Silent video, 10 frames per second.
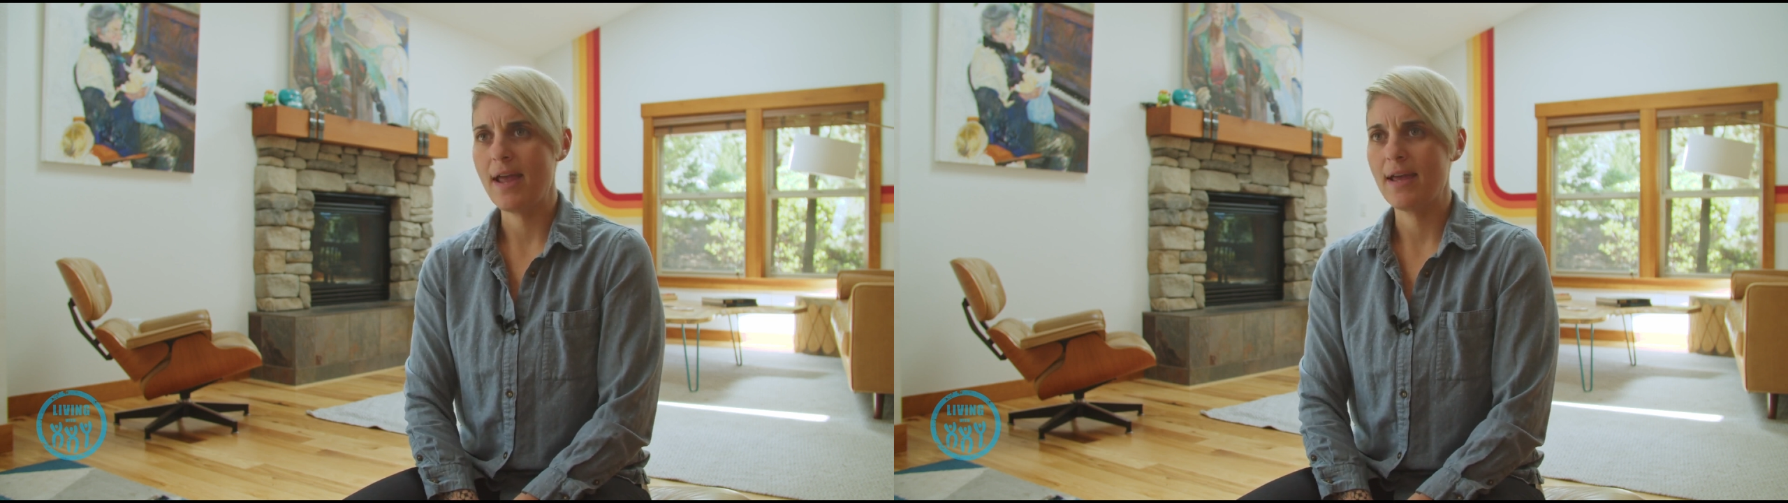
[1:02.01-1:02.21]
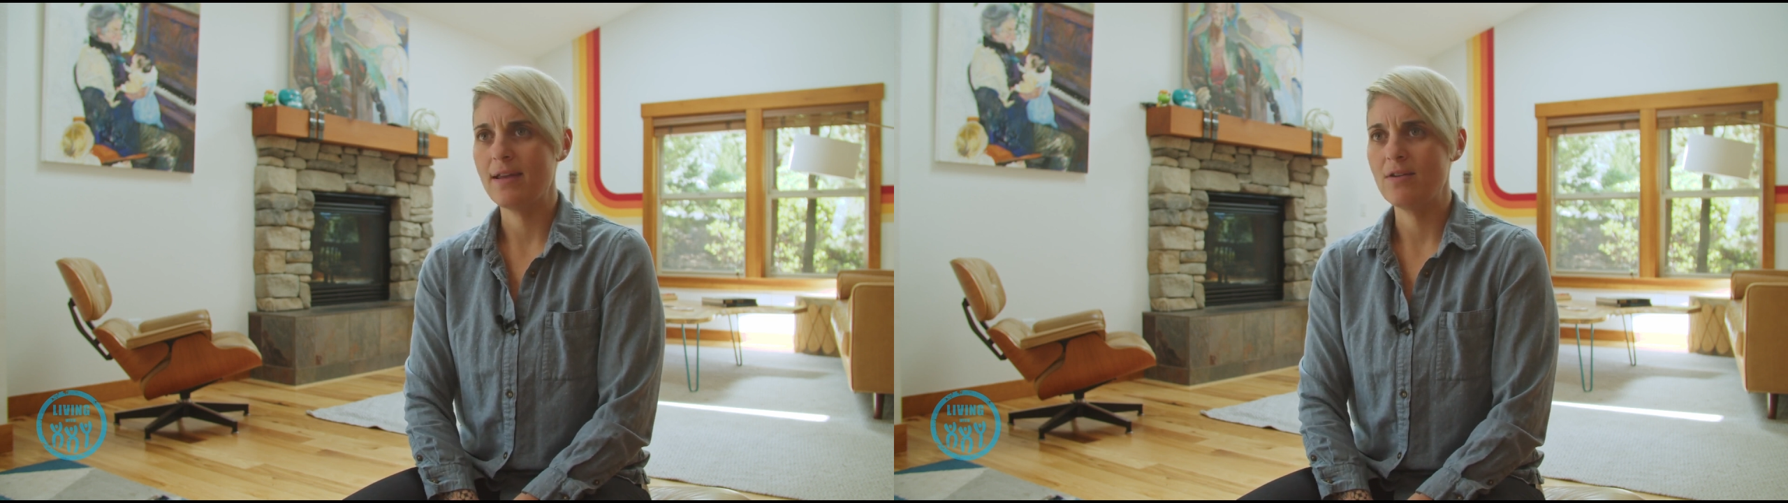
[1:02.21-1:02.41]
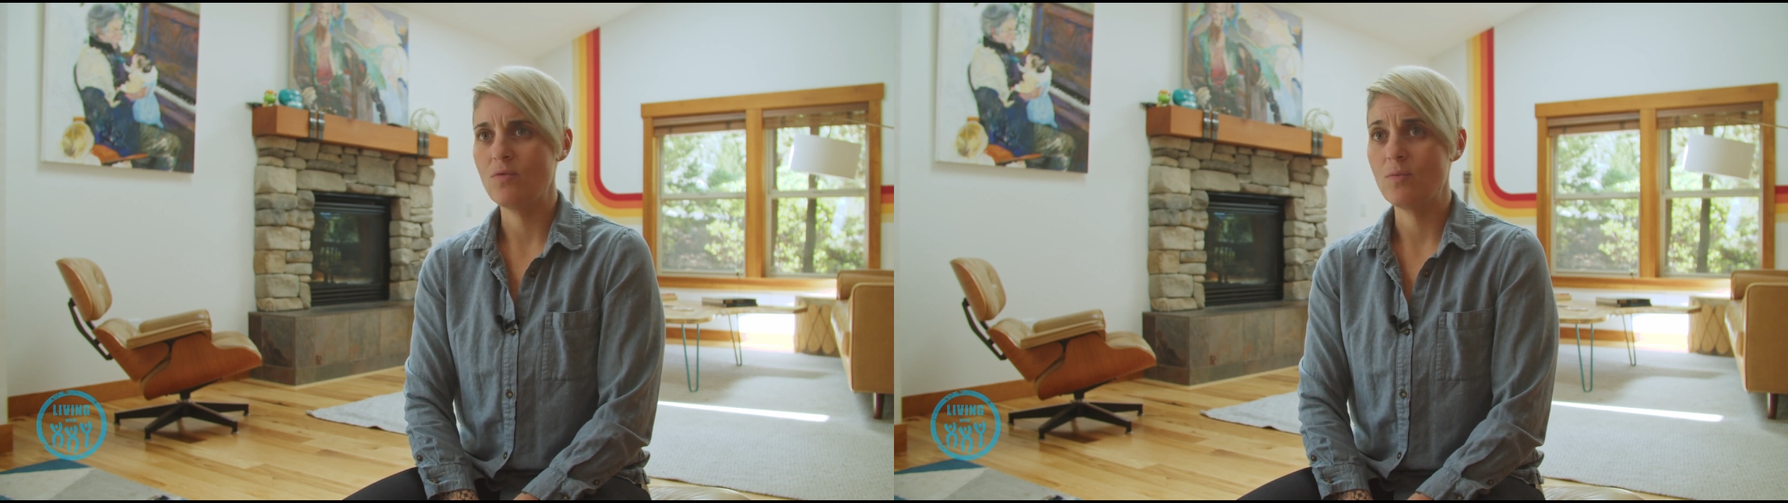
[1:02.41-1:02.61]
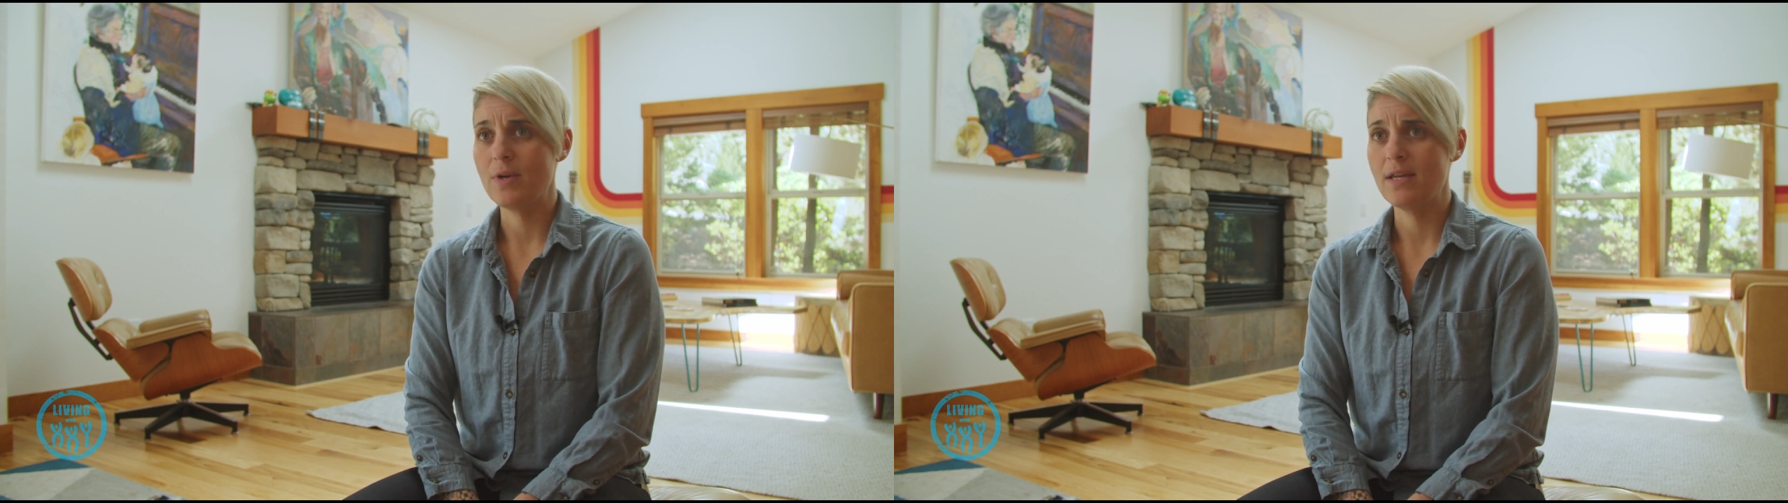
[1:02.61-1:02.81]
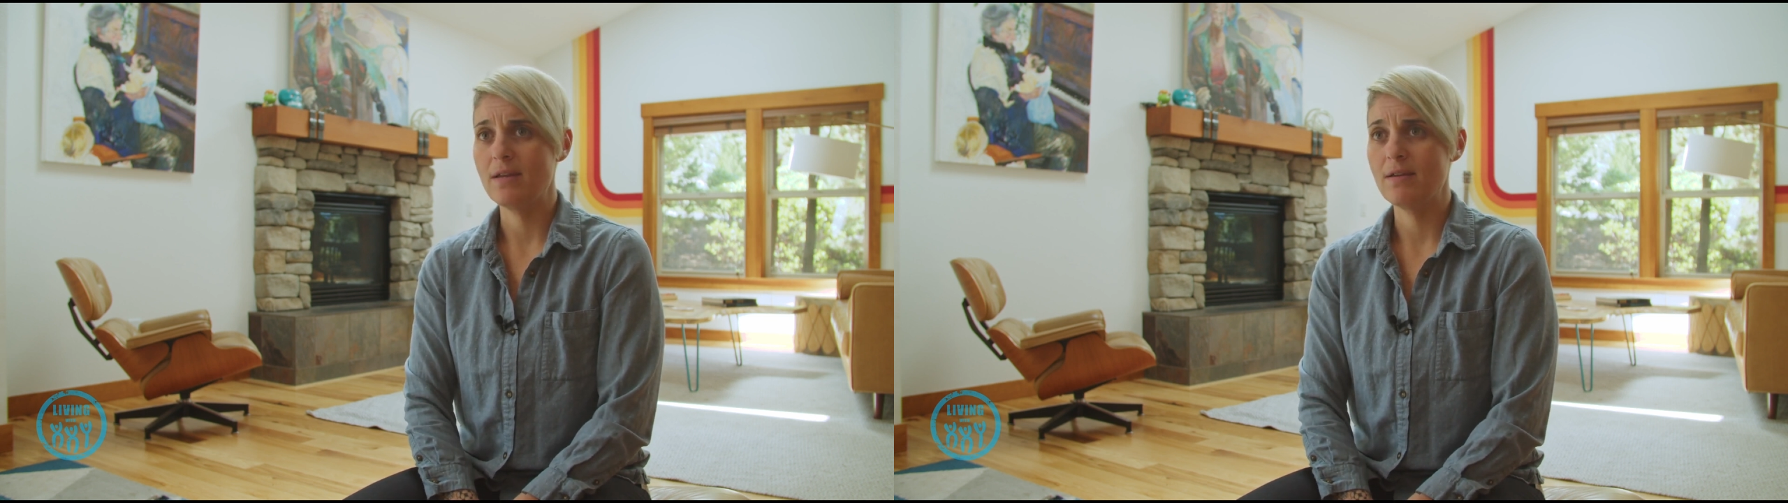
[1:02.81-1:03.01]
and
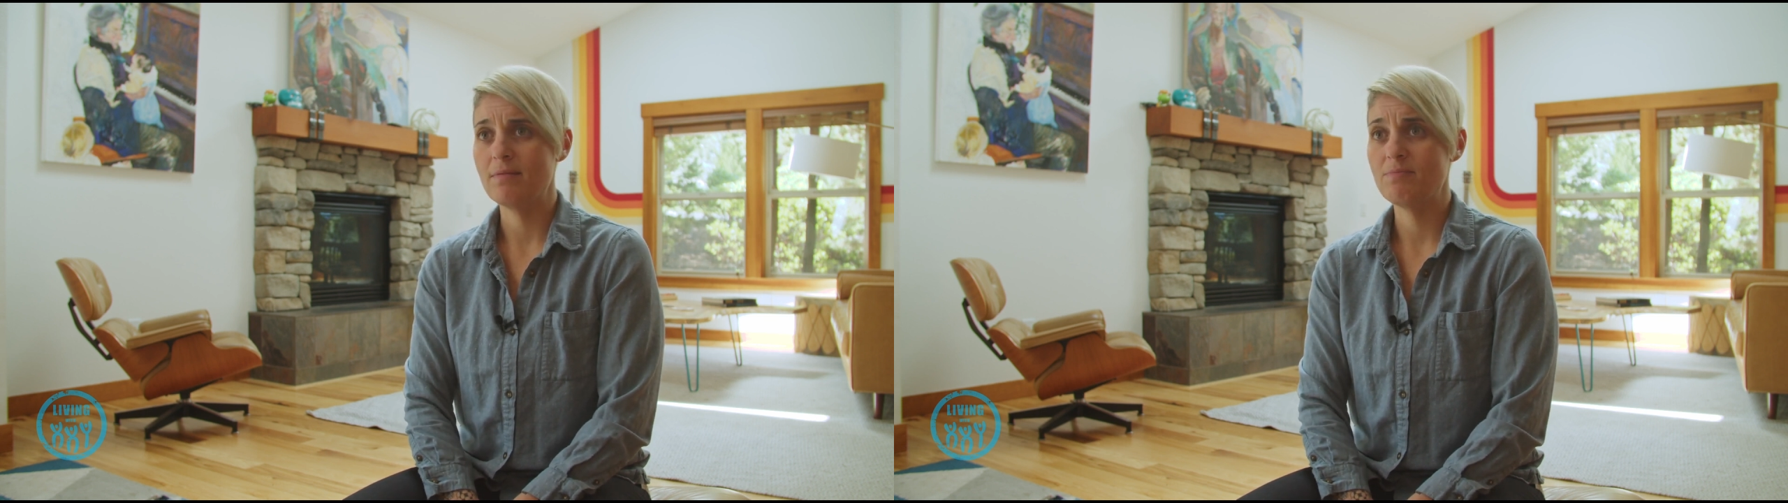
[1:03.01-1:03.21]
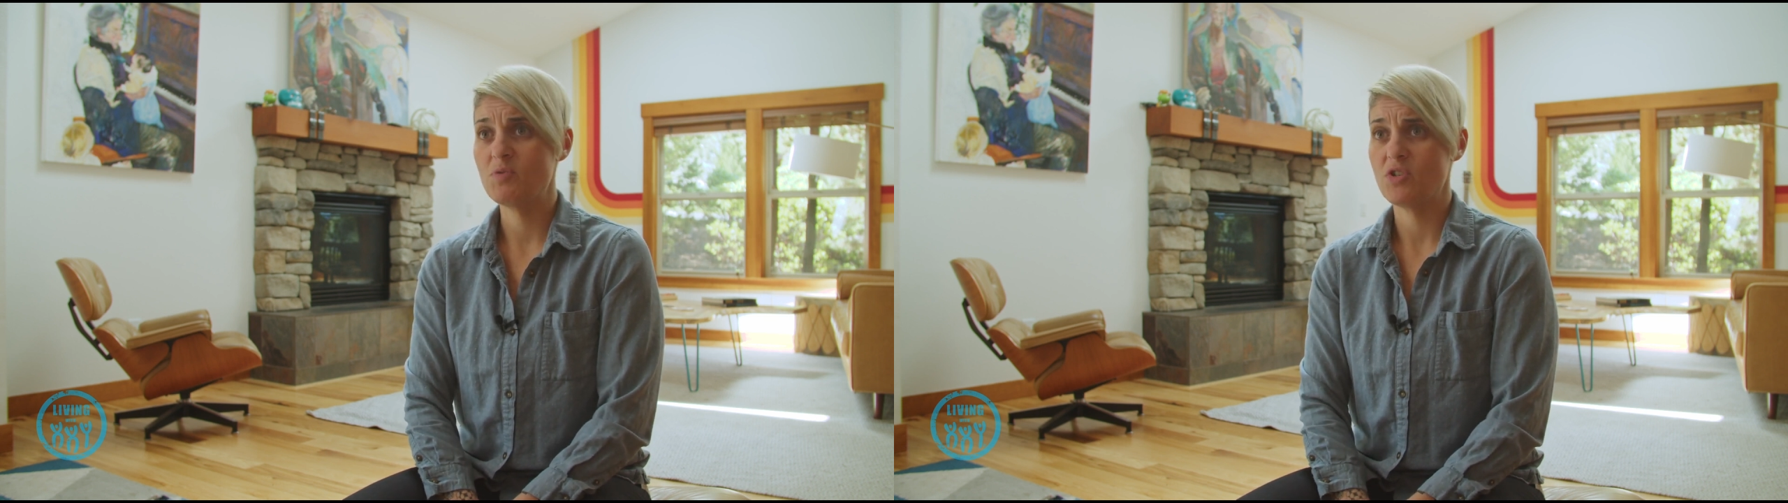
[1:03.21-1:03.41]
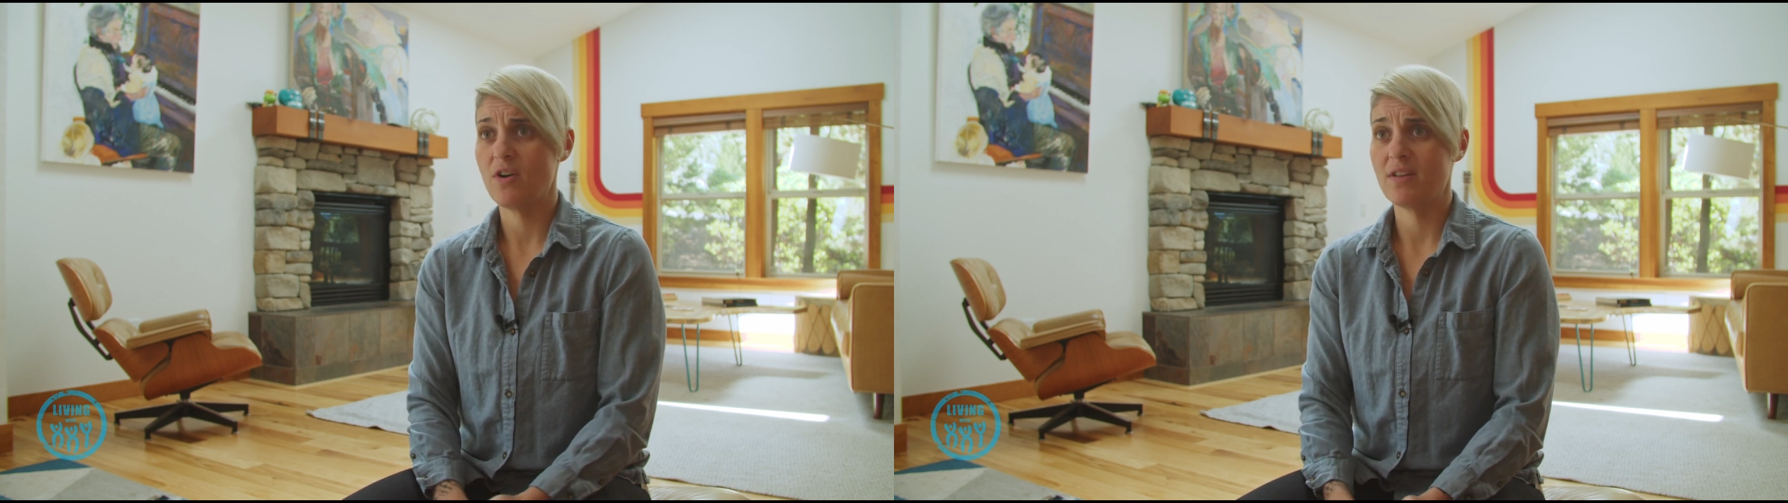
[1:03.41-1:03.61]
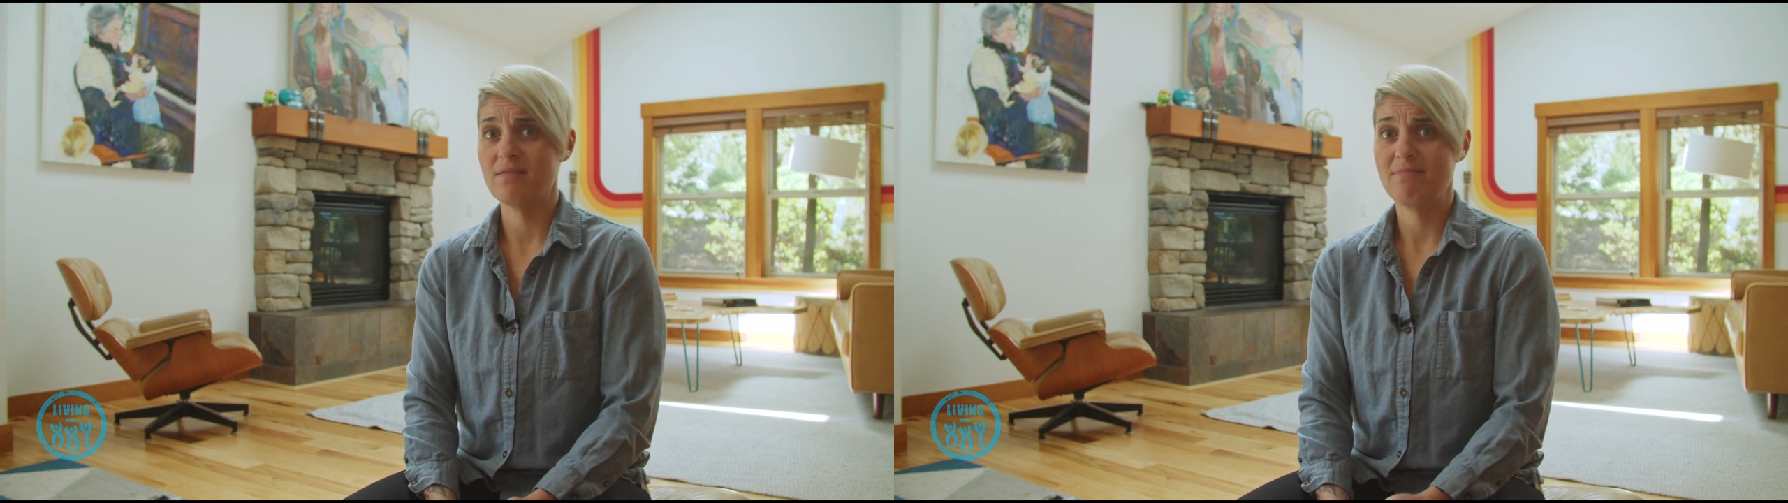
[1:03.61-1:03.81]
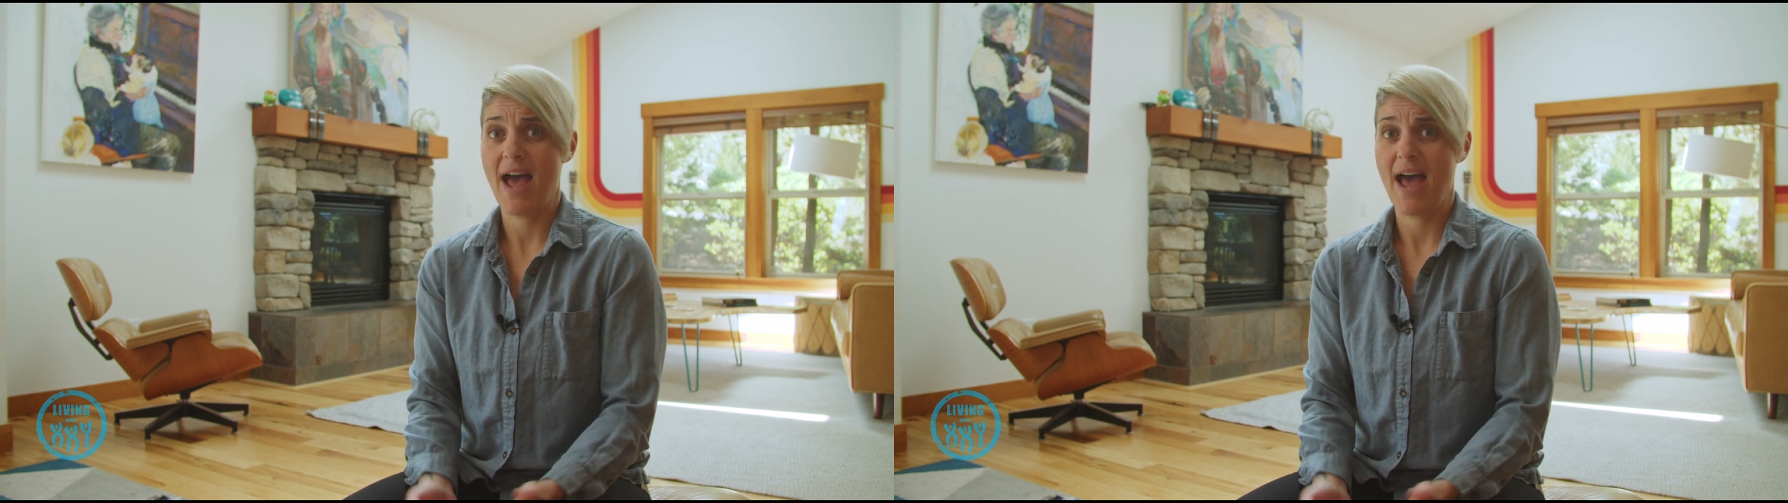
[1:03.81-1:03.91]
we started